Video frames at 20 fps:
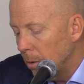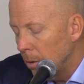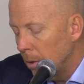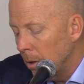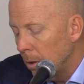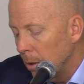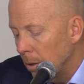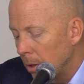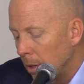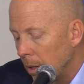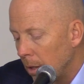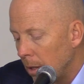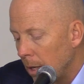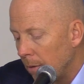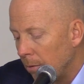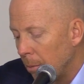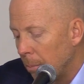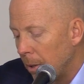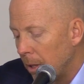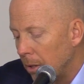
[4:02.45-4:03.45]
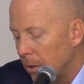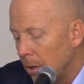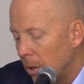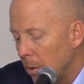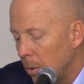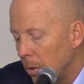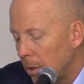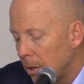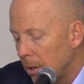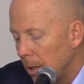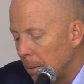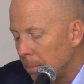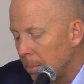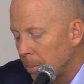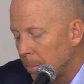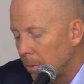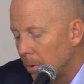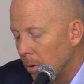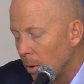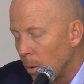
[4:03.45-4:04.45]
You know, everybody's new except
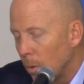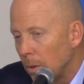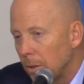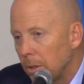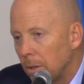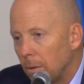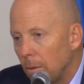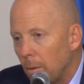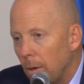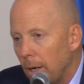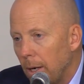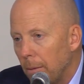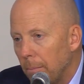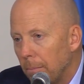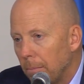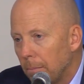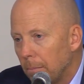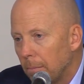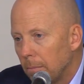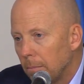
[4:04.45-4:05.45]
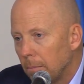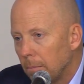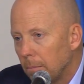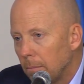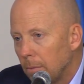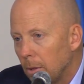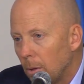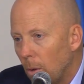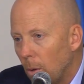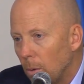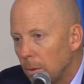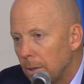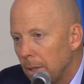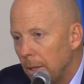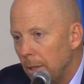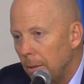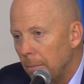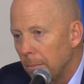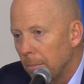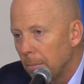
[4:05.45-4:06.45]
Lawrence and Graham, their whole
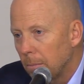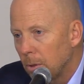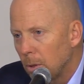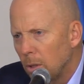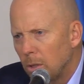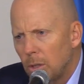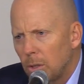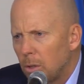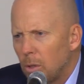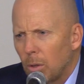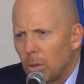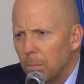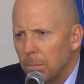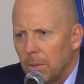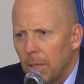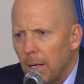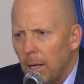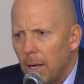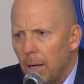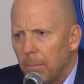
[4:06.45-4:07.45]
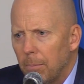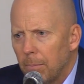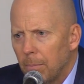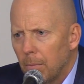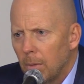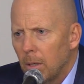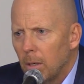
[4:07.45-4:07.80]
team. So it just took them time.